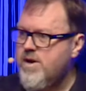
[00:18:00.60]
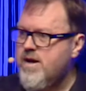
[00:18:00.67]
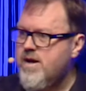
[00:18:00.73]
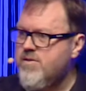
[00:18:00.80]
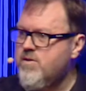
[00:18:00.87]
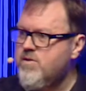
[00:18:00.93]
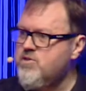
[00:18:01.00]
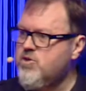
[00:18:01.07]
are
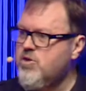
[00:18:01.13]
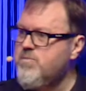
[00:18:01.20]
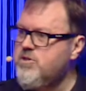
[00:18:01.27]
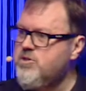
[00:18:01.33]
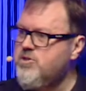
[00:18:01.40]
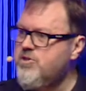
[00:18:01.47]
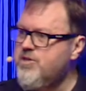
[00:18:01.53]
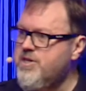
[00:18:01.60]
those
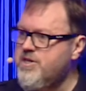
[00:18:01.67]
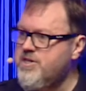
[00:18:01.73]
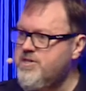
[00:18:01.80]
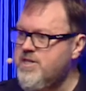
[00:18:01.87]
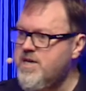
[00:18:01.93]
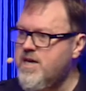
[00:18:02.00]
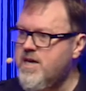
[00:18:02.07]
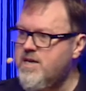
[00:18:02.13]
opportunities
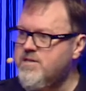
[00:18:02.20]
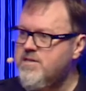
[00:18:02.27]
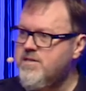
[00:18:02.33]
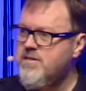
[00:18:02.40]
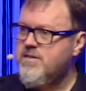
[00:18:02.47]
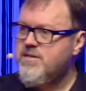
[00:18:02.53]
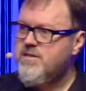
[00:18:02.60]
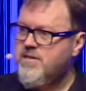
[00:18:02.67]
ahead
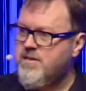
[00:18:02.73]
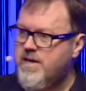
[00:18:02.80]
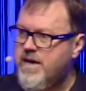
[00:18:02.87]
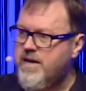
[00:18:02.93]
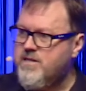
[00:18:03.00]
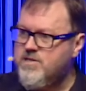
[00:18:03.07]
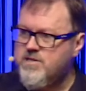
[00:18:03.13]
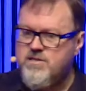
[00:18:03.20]

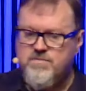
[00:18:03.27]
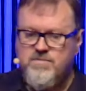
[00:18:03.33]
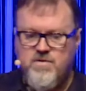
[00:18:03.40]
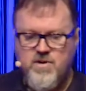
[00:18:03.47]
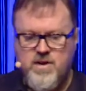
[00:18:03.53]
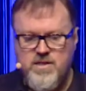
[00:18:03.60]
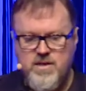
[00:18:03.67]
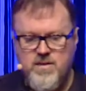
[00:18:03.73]
and to
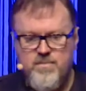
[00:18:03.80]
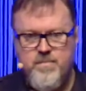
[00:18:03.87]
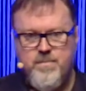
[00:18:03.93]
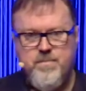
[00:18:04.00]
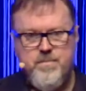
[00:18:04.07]
define them.